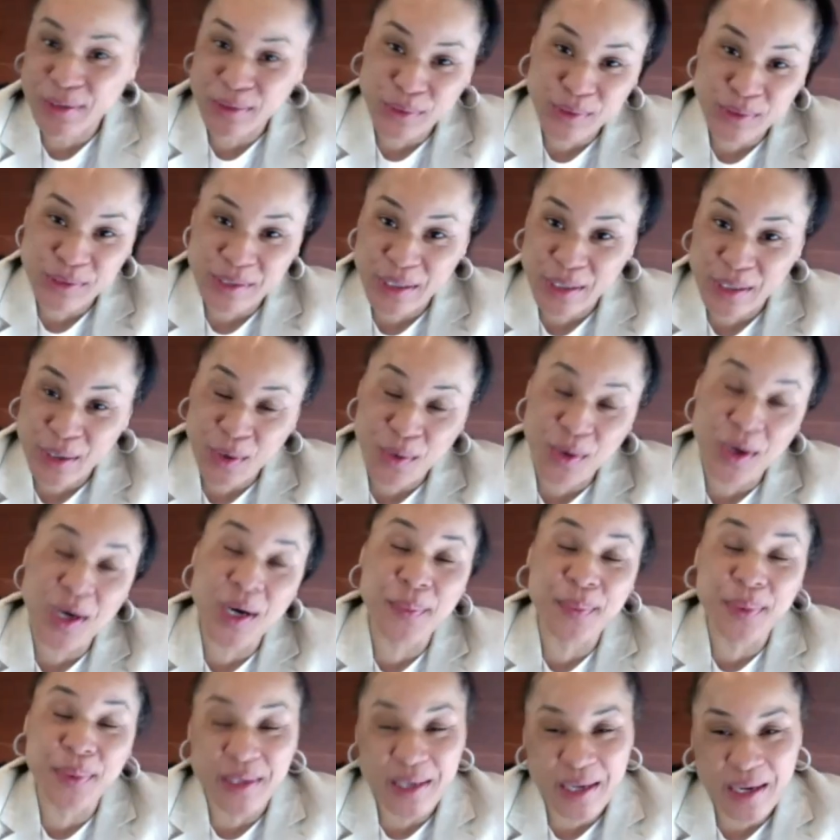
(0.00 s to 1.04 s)
you see it go
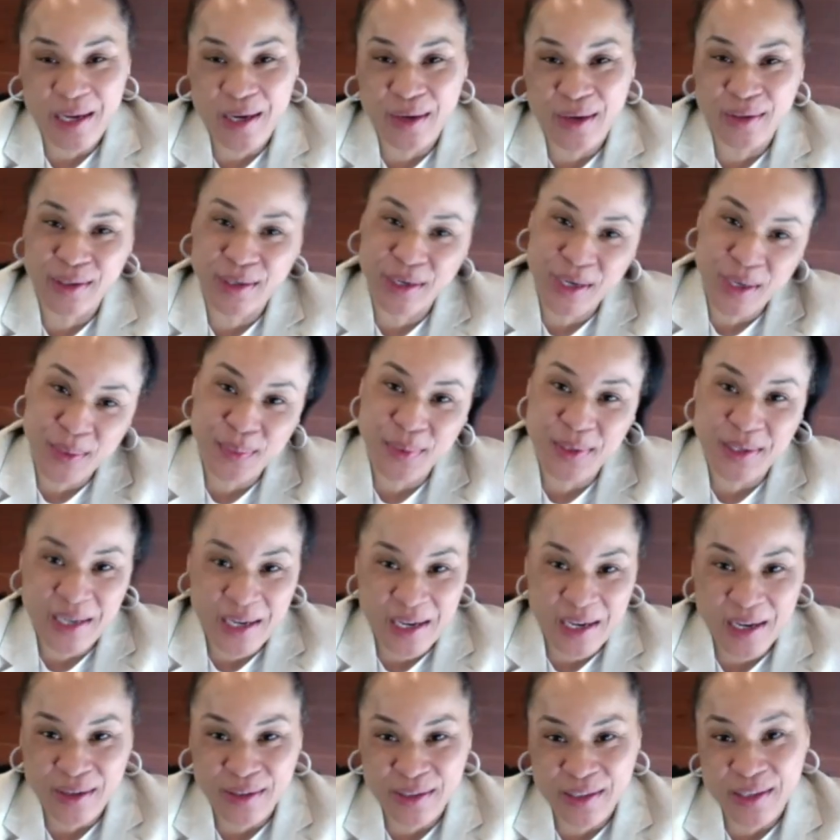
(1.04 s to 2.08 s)
up and down and up and
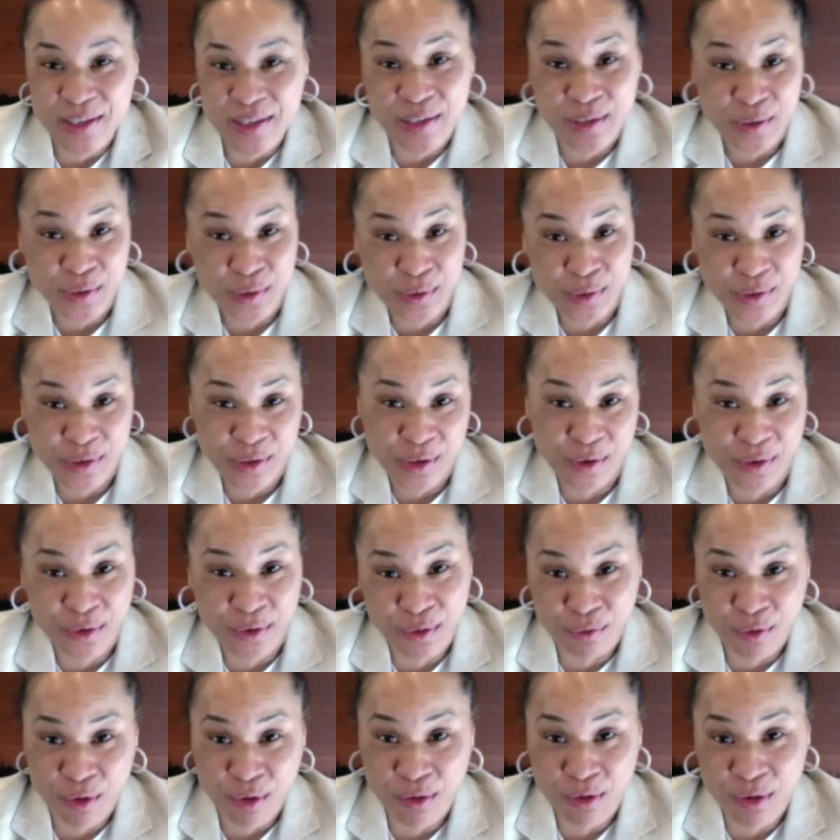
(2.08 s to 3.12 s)
down, and then you you're on
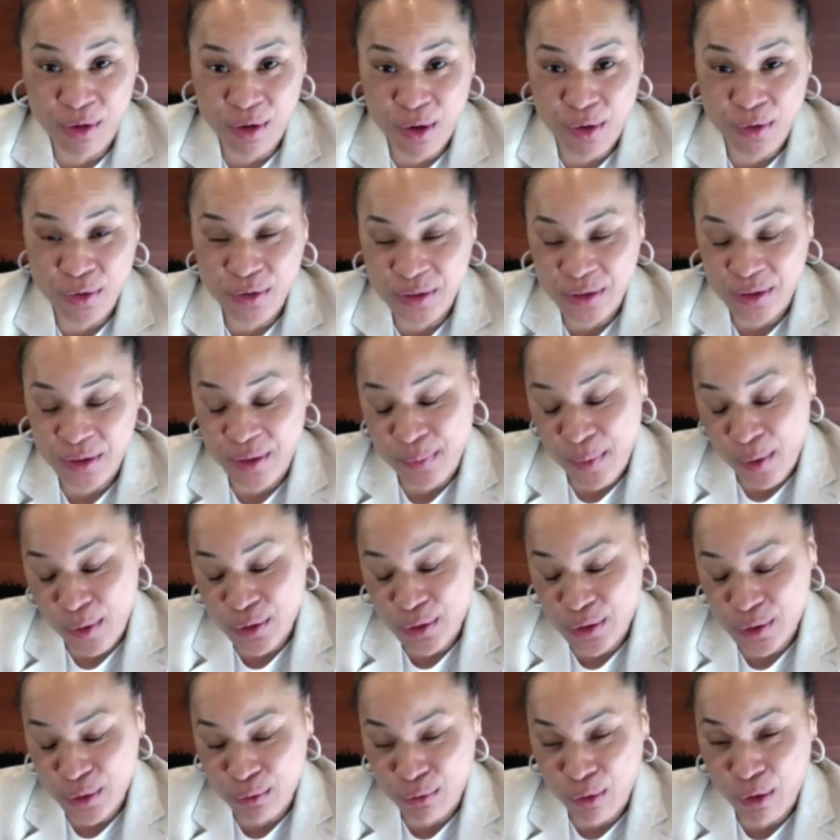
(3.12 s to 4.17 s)
a roller coaster,
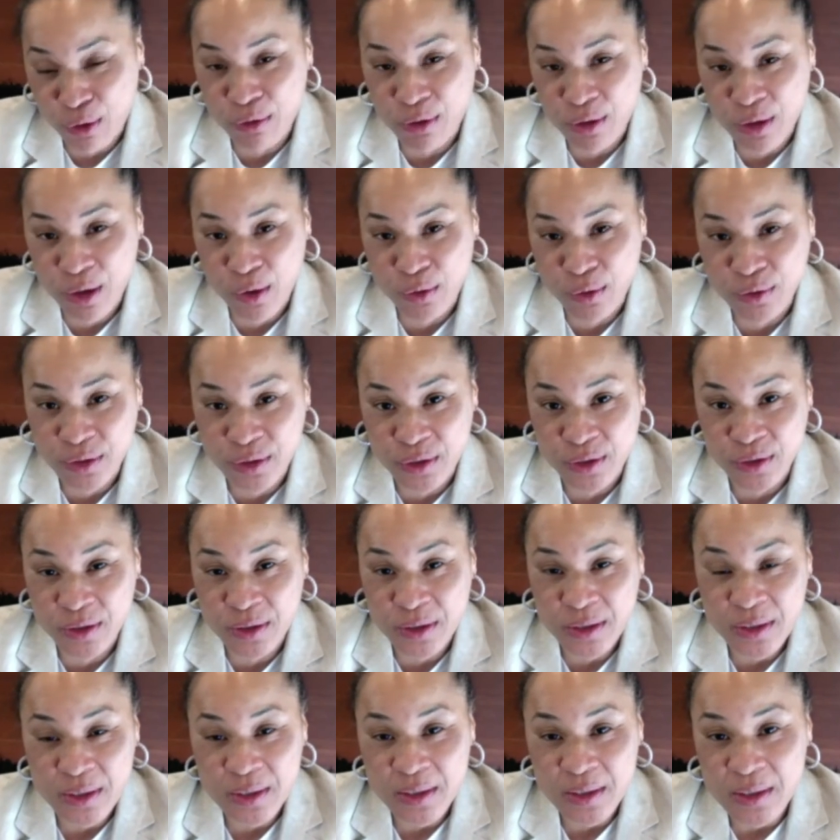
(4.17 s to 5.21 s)
emotional roller coaster.
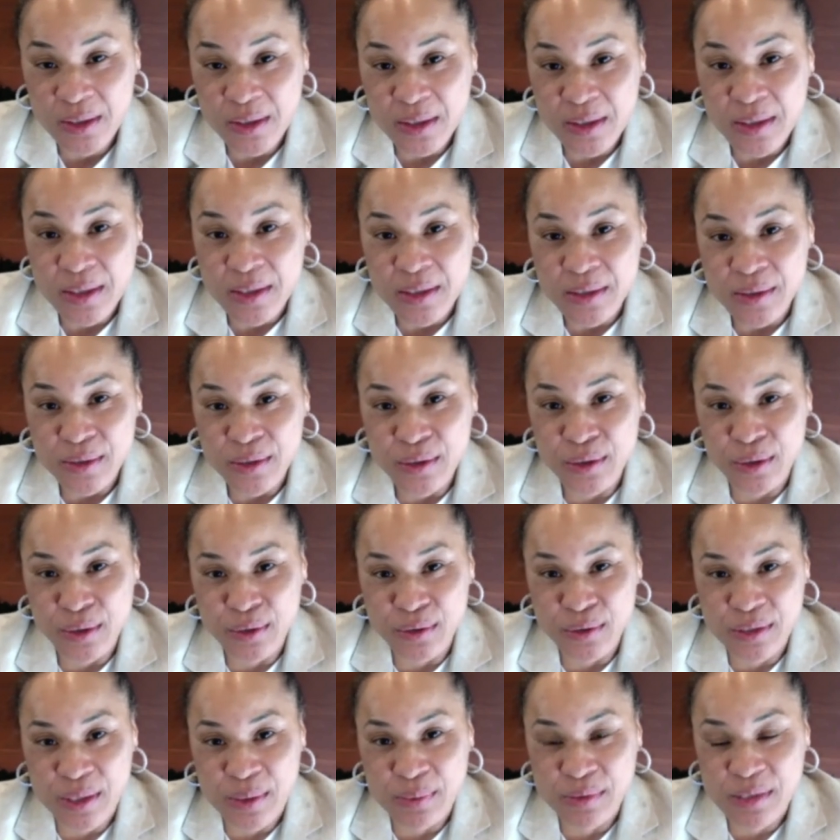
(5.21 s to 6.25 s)
You know,
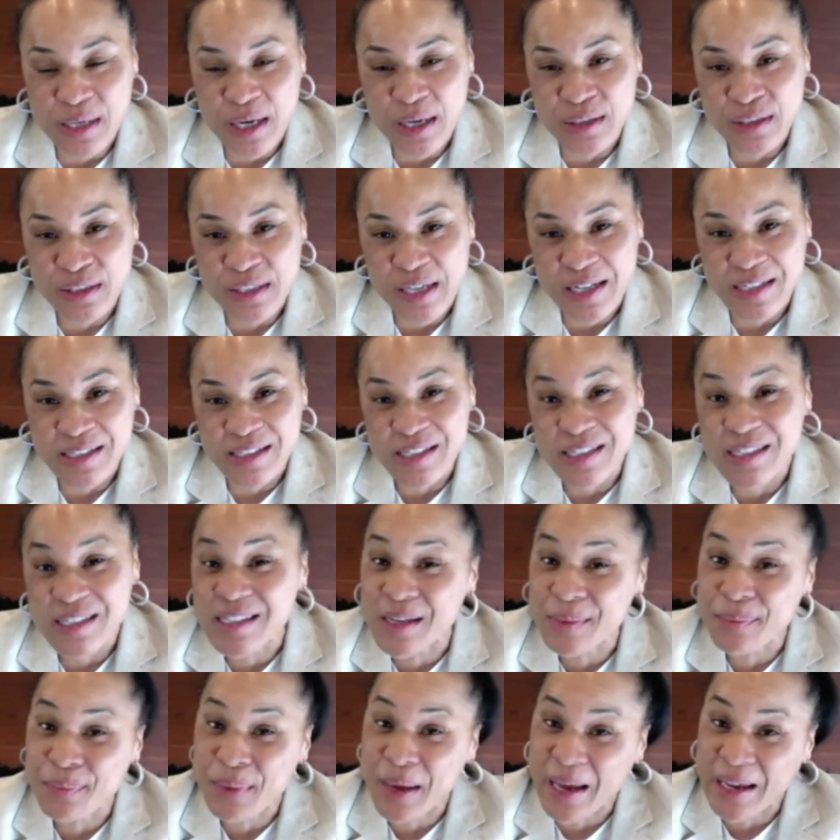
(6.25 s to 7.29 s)
sometimes you got to just
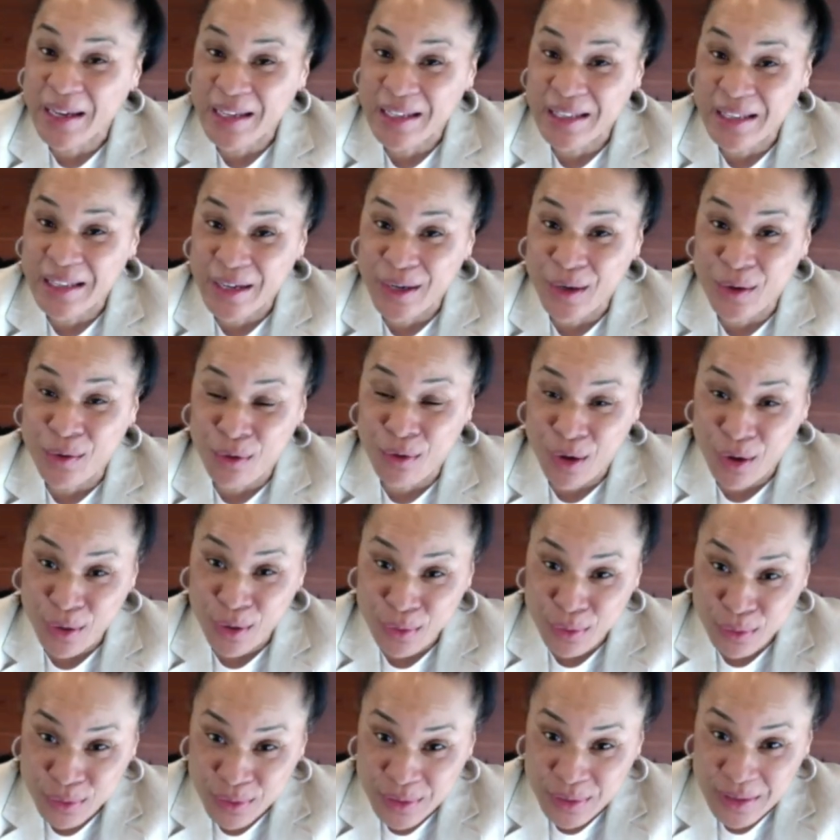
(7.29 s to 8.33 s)
sit back and let it
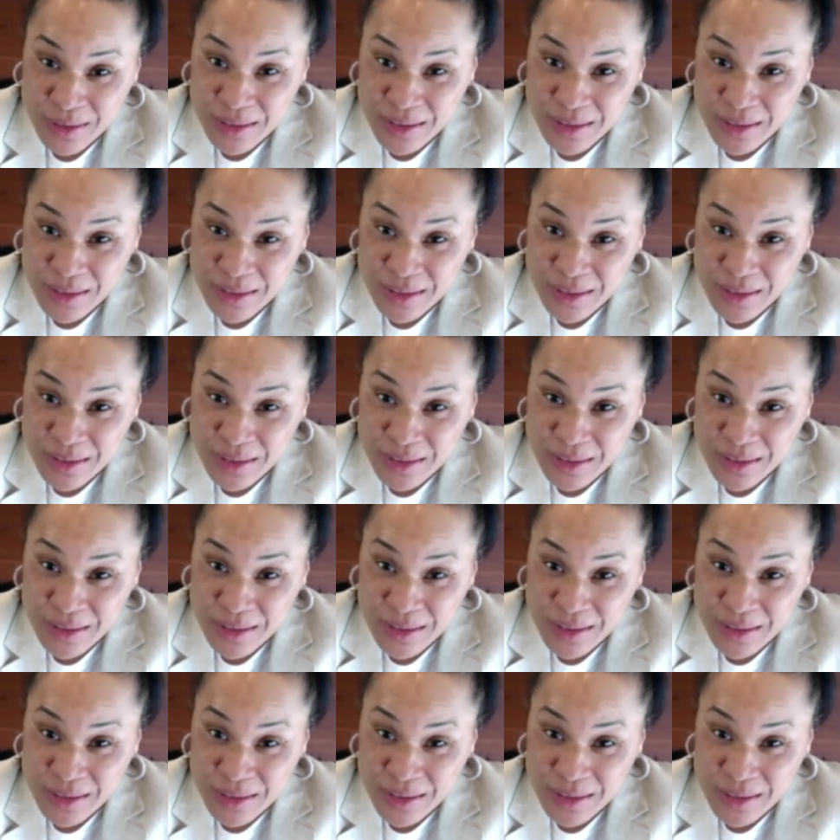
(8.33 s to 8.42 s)
grow.